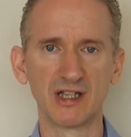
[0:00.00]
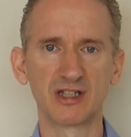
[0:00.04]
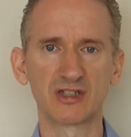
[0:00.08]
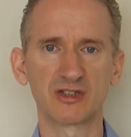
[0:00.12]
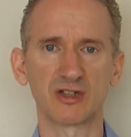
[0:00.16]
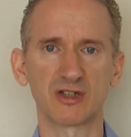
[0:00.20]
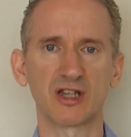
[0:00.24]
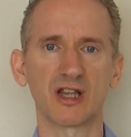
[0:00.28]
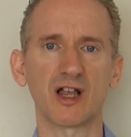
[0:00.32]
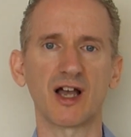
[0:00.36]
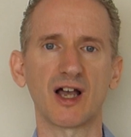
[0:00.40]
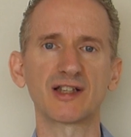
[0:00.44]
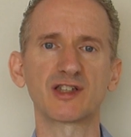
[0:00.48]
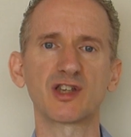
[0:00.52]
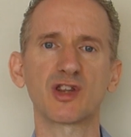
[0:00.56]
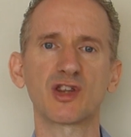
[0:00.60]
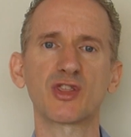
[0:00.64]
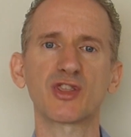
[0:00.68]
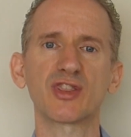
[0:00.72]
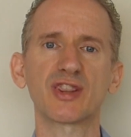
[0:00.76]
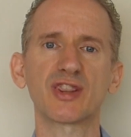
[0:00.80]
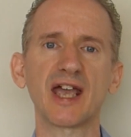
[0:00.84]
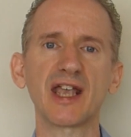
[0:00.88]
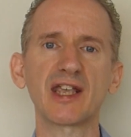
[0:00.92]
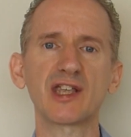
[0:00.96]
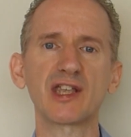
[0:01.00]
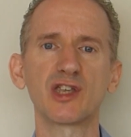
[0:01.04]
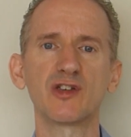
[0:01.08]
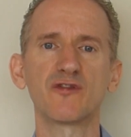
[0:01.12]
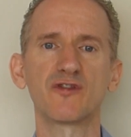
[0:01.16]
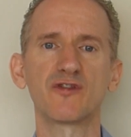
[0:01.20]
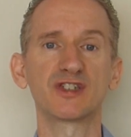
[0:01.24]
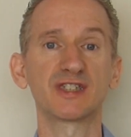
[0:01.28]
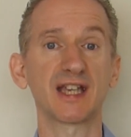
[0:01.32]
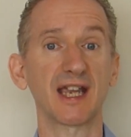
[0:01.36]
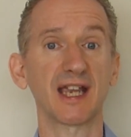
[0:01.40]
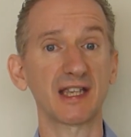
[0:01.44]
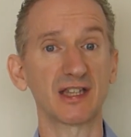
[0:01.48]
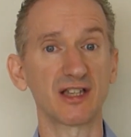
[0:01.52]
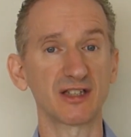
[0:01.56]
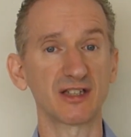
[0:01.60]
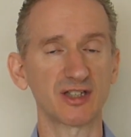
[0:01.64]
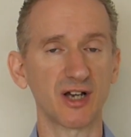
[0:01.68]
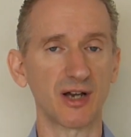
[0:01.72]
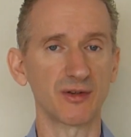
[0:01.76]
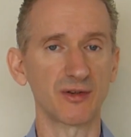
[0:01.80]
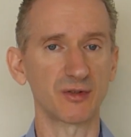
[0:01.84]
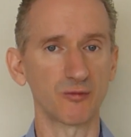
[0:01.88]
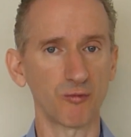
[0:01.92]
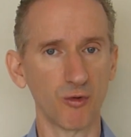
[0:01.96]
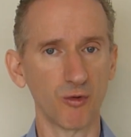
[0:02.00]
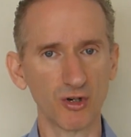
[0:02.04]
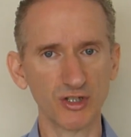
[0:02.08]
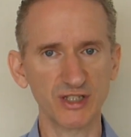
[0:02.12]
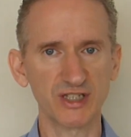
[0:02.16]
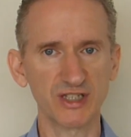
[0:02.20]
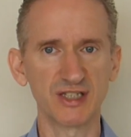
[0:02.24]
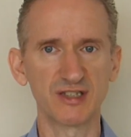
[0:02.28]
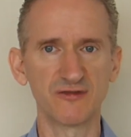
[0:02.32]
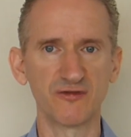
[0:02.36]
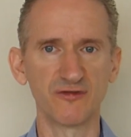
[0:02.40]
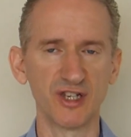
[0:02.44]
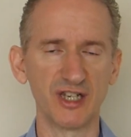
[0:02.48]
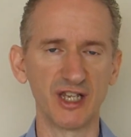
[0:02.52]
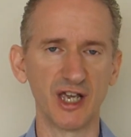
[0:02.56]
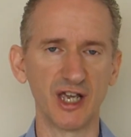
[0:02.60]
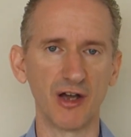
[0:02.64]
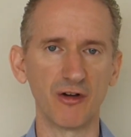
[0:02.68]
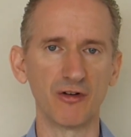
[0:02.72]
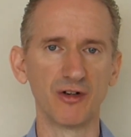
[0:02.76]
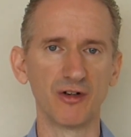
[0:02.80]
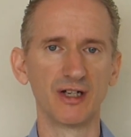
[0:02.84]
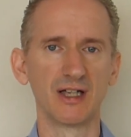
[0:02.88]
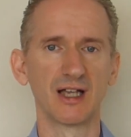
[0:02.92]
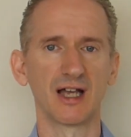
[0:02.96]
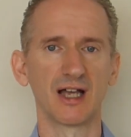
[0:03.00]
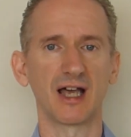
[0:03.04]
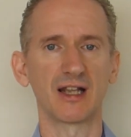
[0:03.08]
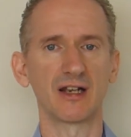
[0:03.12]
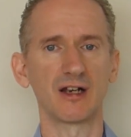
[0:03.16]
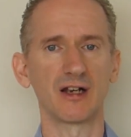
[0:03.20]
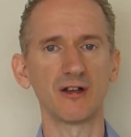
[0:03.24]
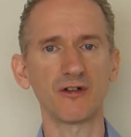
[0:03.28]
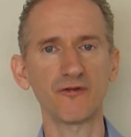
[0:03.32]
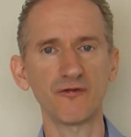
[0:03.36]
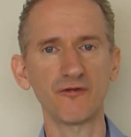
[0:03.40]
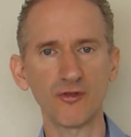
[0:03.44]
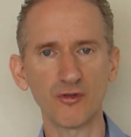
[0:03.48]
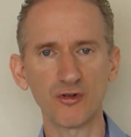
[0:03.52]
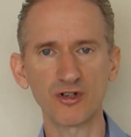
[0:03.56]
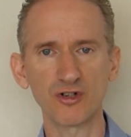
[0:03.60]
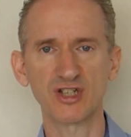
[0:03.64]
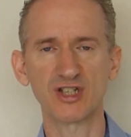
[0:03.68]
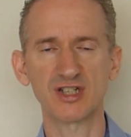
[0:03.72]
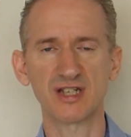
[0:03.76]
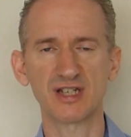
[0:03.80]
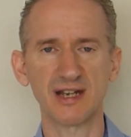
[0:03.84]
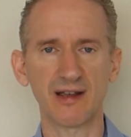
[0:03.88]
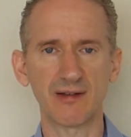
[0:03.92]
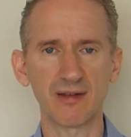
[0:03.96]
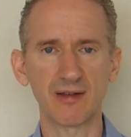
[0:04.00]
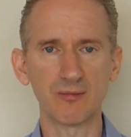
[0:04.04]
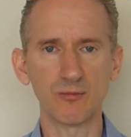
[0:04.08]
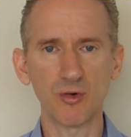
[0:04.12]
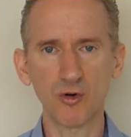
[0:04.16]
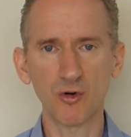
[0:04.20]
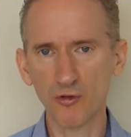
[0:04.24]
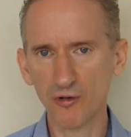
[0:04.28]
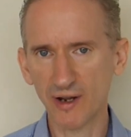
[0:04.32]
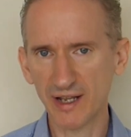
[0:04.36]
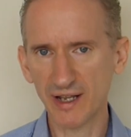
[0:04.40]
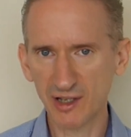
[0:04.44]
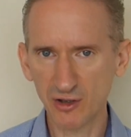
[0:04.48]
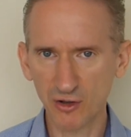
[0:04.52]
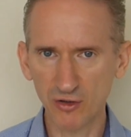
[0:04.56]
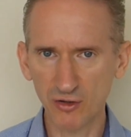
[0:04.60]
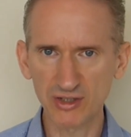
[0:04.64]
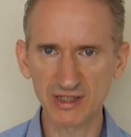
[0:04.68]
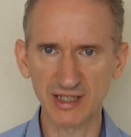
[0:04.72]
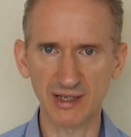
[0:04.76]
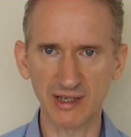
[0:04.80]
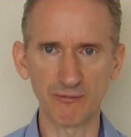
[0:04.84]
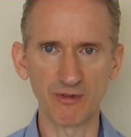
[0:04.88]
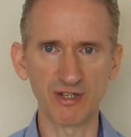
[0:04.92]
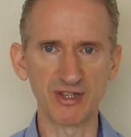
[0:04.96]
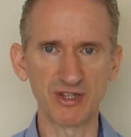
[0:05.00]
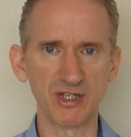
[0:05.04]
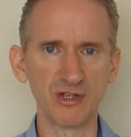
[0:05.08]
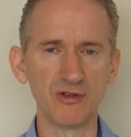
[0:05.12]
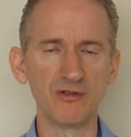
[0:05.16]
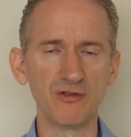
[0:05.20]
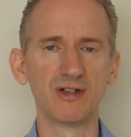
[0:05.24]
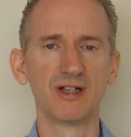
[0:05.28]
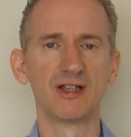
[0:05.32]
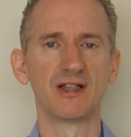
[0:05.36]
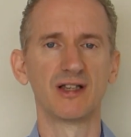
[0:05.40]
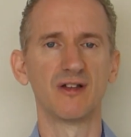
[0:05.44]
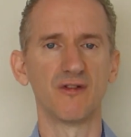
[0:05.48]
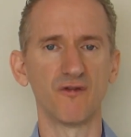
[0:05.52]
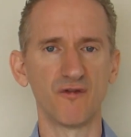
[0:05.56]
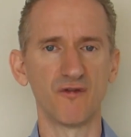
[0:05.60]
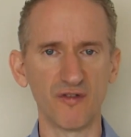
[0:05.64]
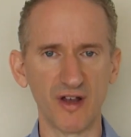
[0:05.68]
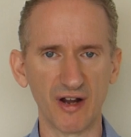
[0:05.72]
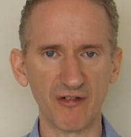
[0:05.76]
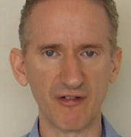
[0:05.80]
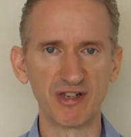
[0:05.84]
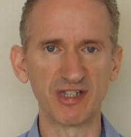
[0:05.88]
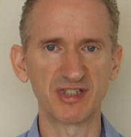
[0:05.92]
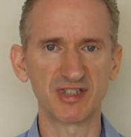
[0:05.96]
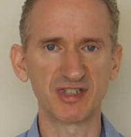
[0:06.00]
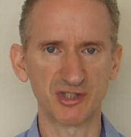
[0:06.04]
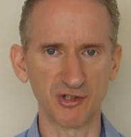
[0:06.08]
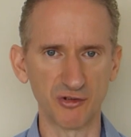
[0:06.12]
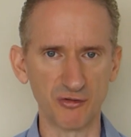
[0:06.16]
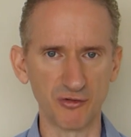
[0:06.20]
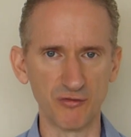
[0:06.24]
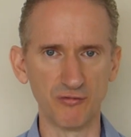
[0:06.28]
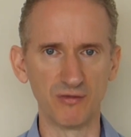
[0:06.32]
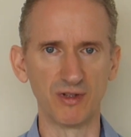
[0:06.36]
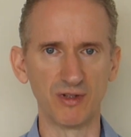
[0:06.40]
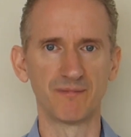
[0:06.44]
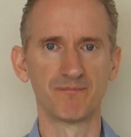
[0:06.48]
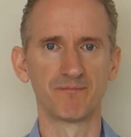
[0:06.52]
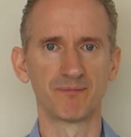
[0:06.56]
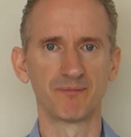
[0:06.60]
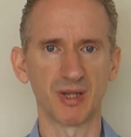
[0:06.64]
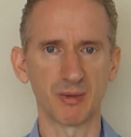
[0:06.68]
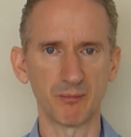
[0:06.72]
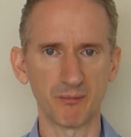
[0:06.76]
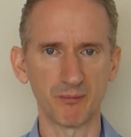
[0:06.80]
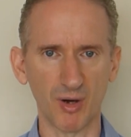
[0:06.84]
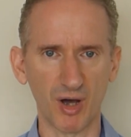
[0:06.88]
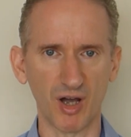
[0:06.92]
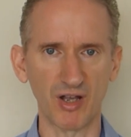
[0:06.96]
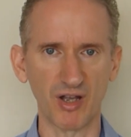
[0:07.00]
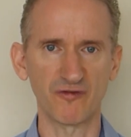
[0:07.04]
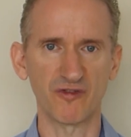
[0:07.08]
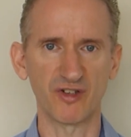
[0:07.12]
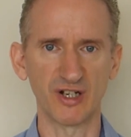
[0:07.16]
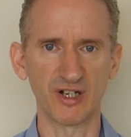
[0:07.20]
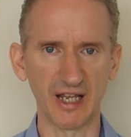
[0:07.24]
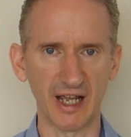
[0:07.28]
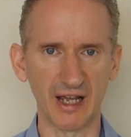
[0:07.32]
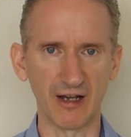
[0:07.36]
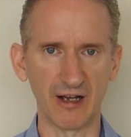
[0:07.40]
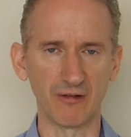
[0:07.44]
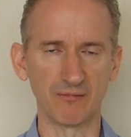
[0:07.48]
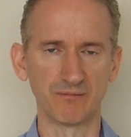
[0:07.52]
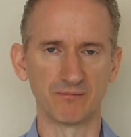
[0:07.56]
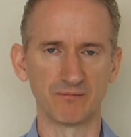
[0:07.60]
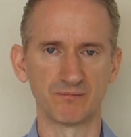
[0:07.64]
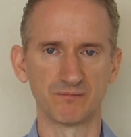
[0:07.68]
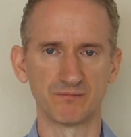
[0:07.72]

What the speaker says: So I'd like to thank you for taking the time to watch this video, and I look forward to sharing more great content with you very soon. Bye for now.